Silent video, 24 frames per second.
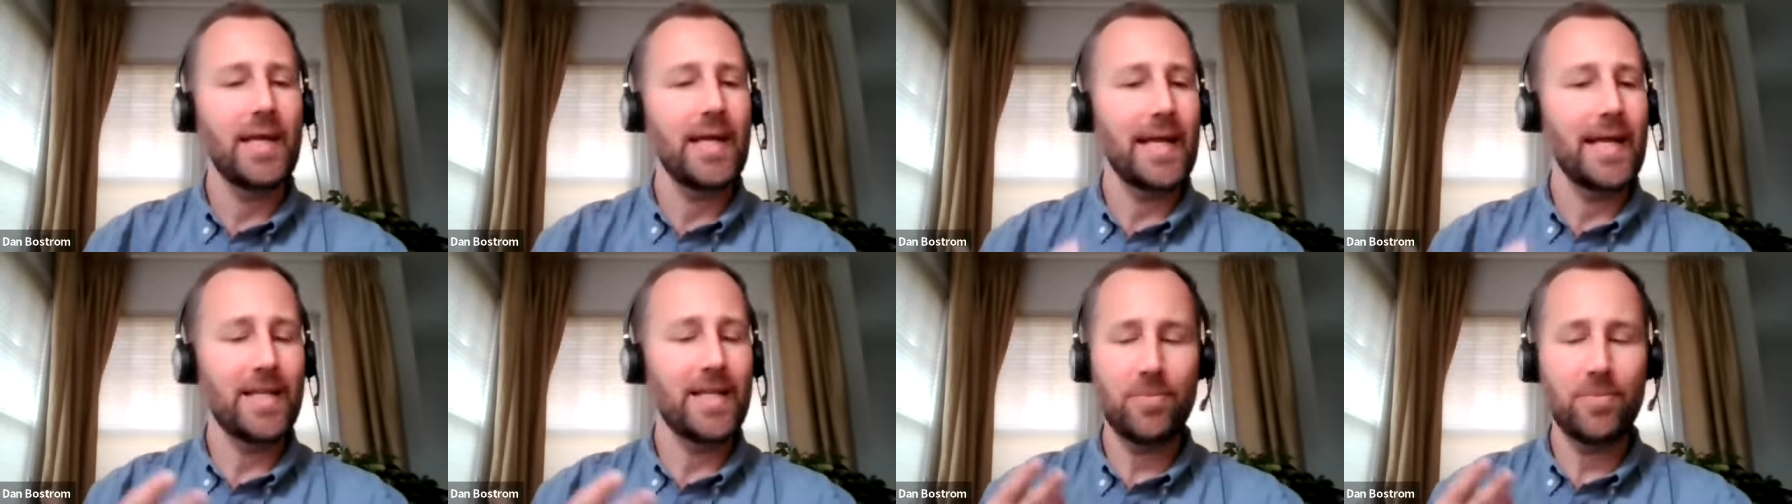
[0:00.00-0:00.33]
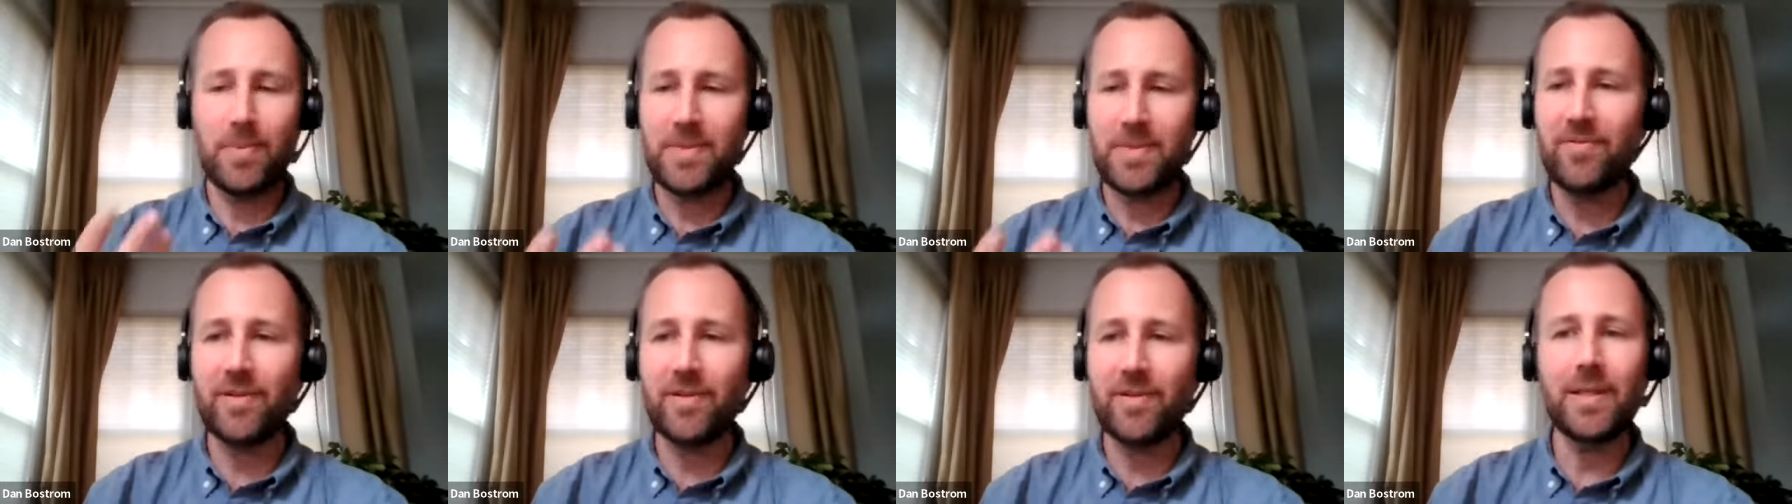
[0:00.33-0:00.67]
And
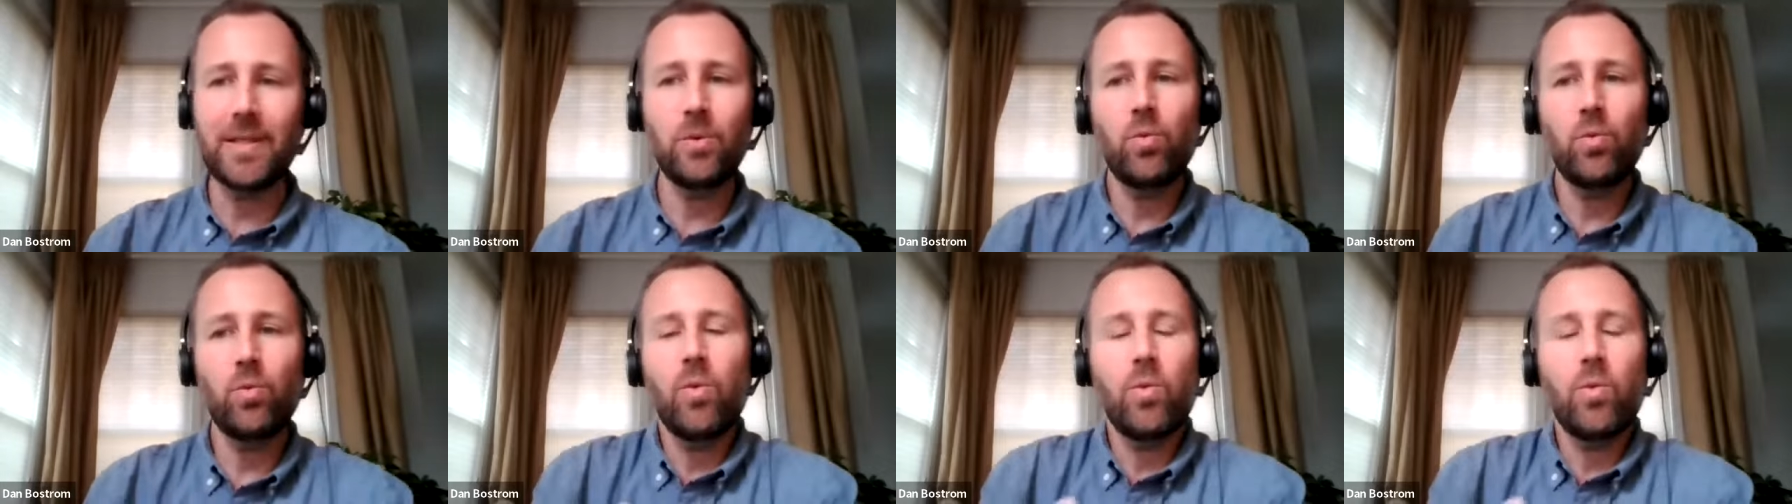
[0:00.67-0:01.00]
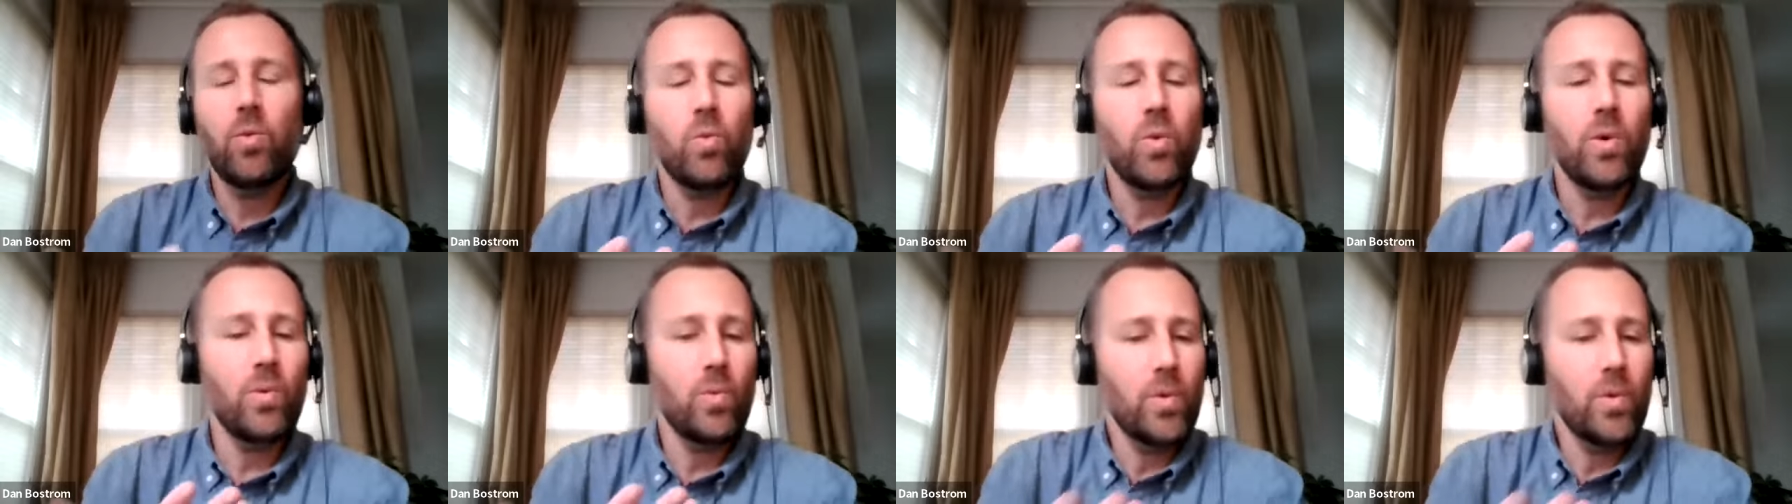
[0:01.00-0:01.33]
specifically,
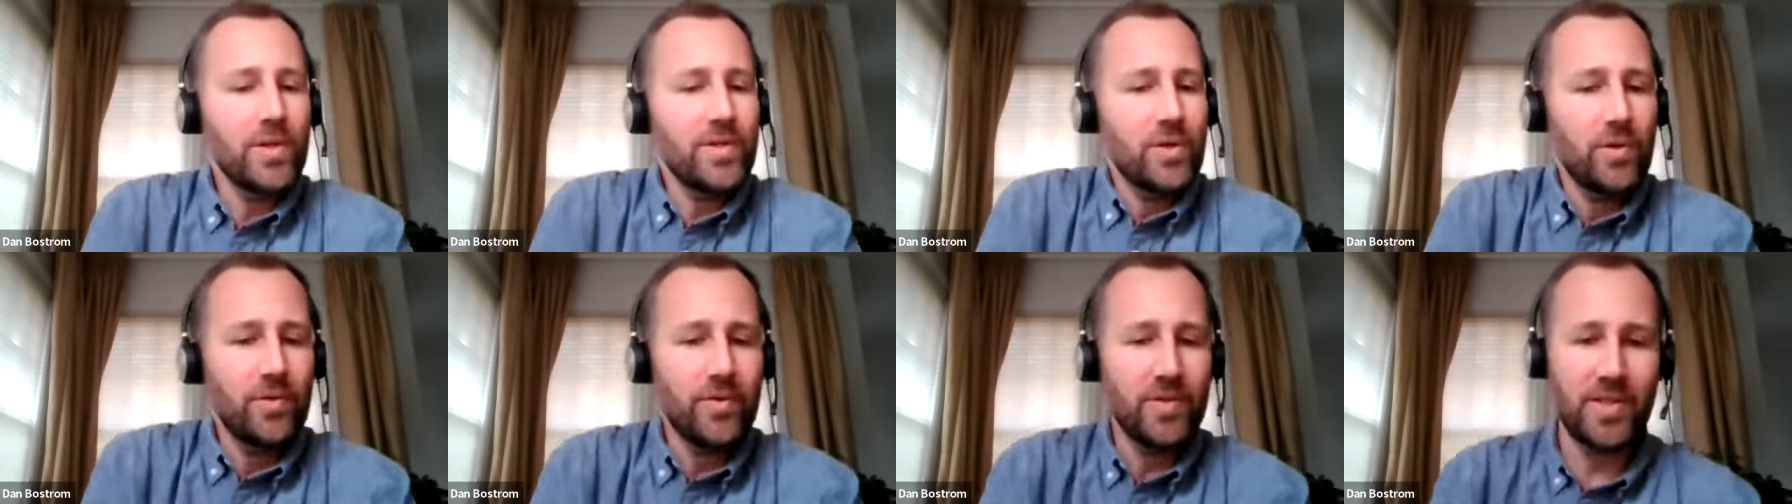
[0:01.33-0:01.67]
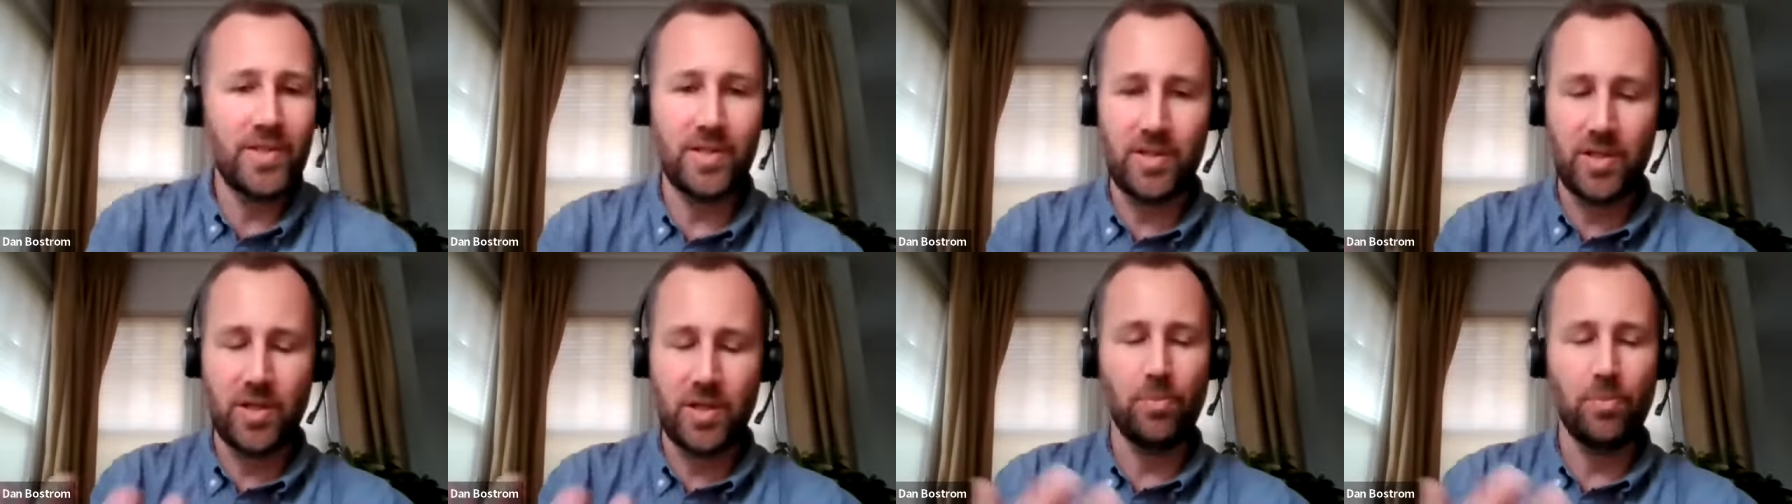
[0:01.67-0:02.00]
what
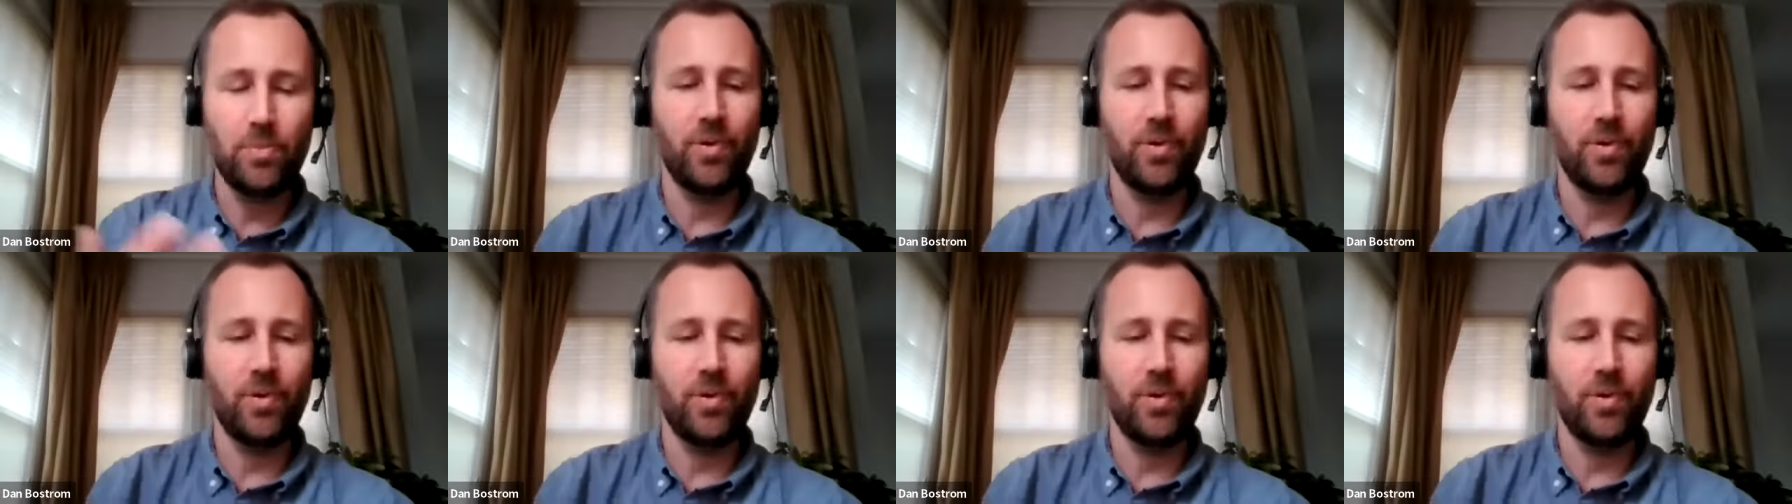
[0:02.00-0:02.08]
services do you